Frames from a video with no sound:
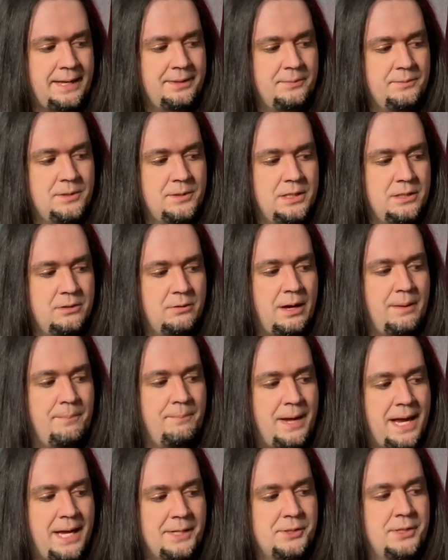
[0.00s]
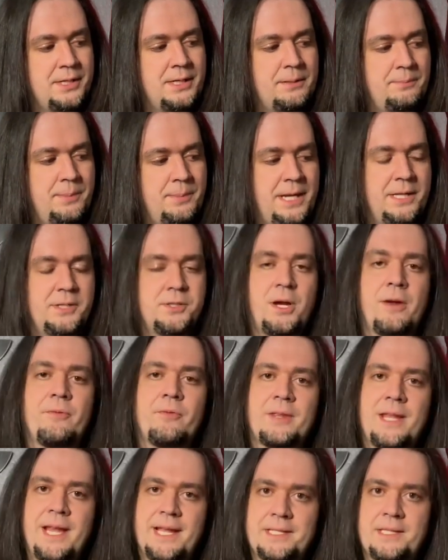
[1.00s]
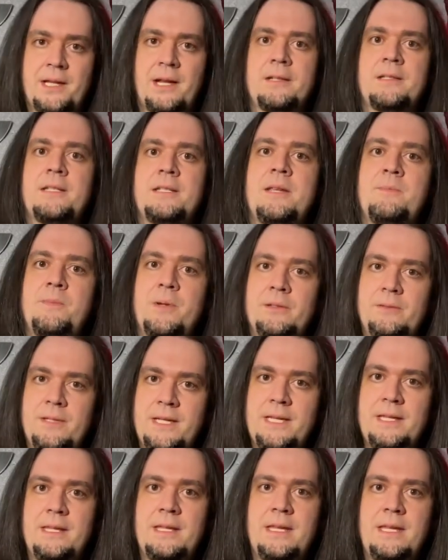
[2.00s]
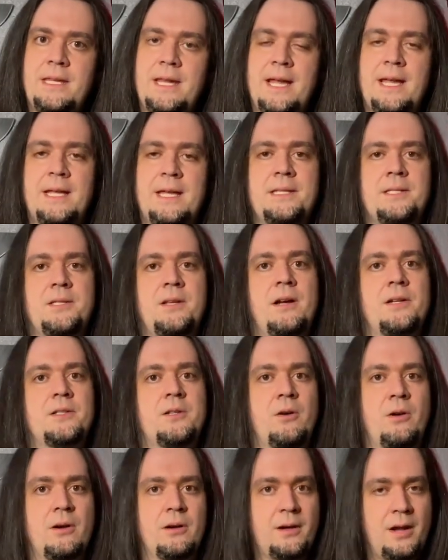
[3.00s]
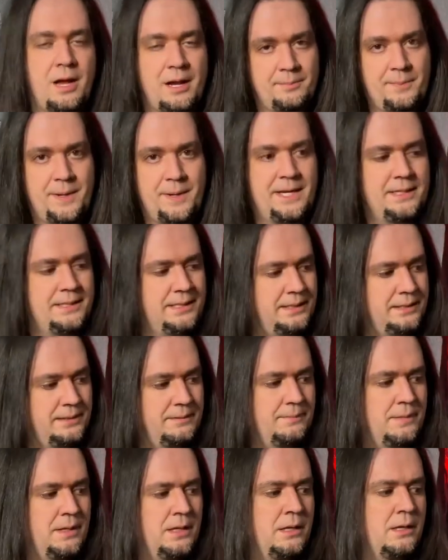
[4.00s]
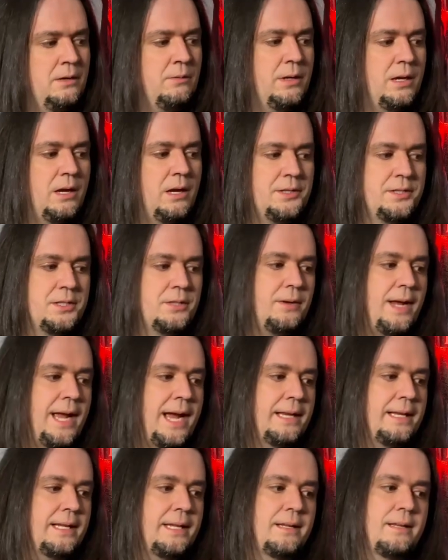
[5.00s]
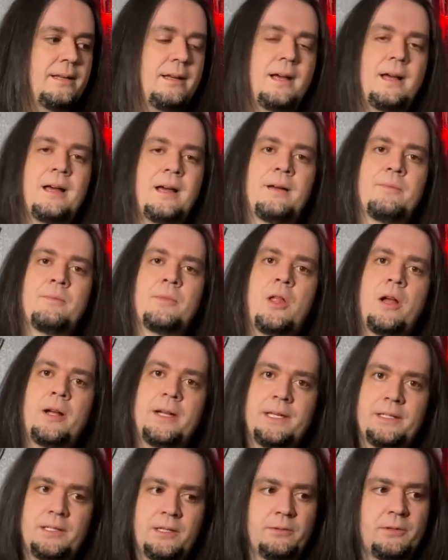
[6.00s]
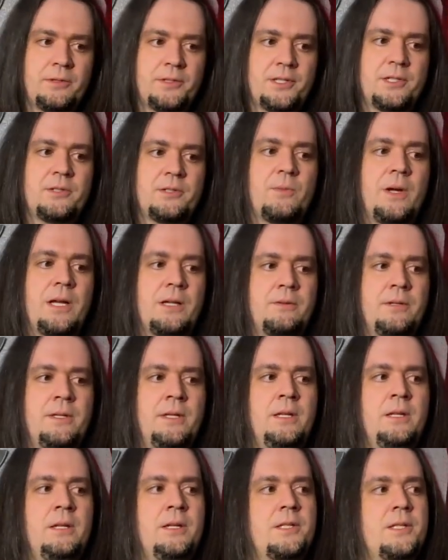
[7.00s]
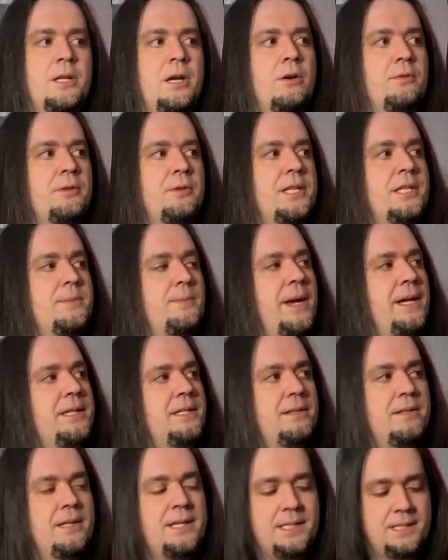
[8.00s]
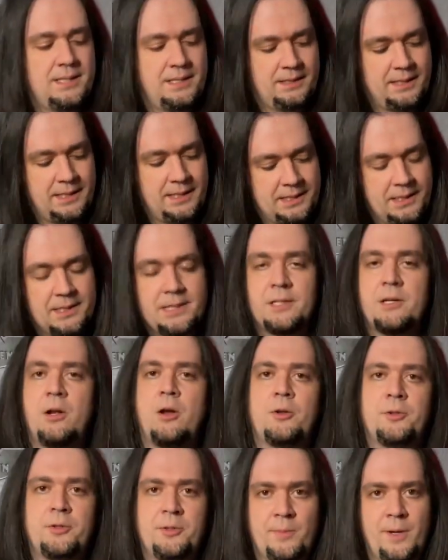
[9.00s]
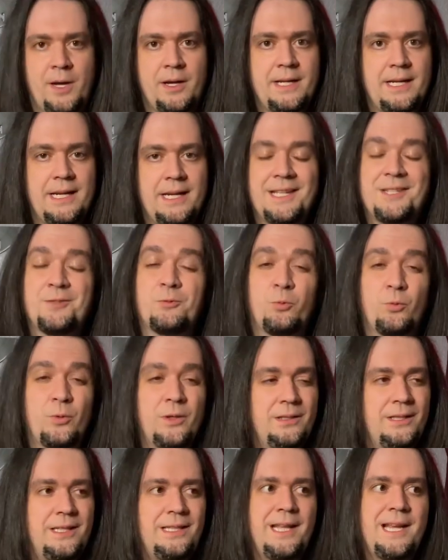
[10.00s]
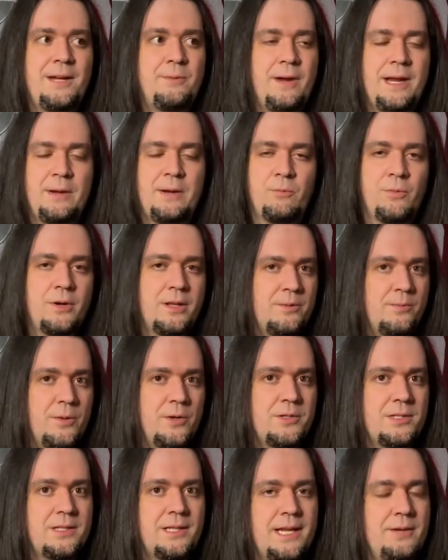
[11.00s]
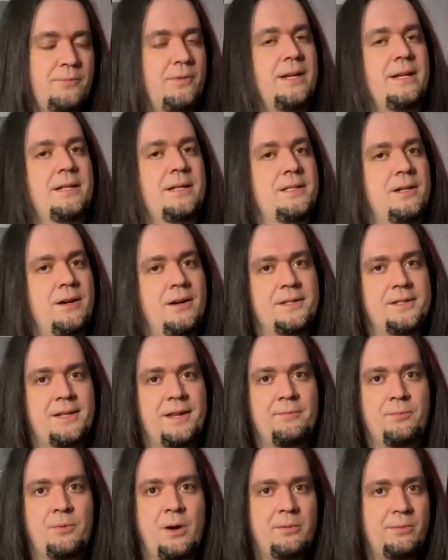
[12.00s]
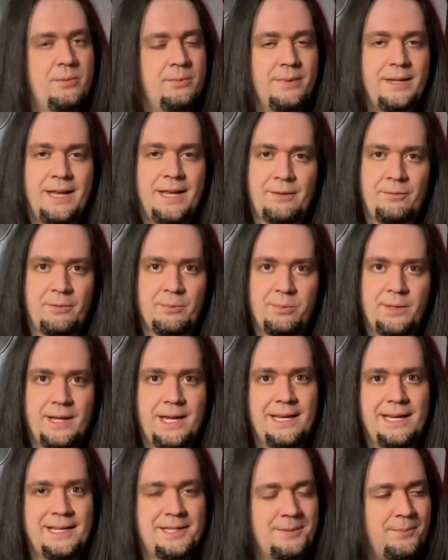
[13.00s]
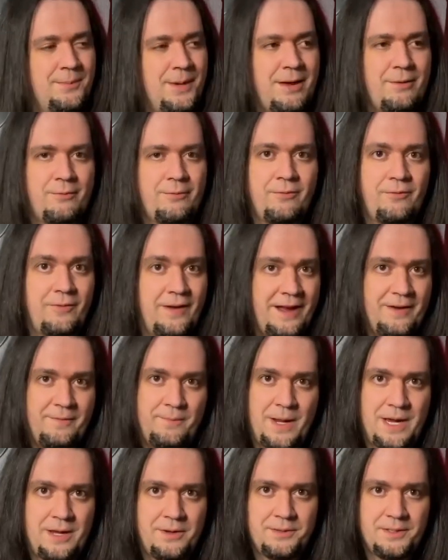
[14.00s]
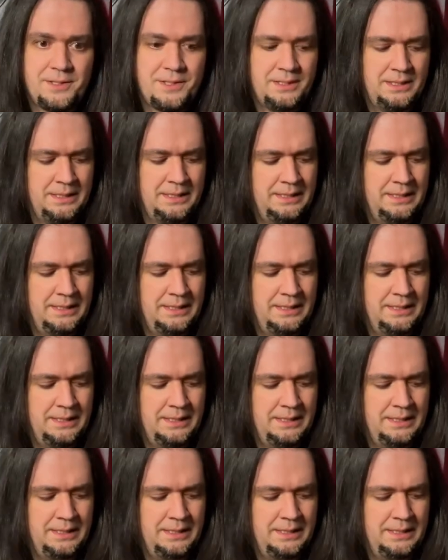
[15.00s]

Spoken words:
them do a matching paint job for the headstock. Typically, the headstocks are non-painted. We also added locking tuners as well. So the specs of this is an all-or body. It's really lightweight, one of the most lightweight guitars I've probably ever played. It's about 5 pounds.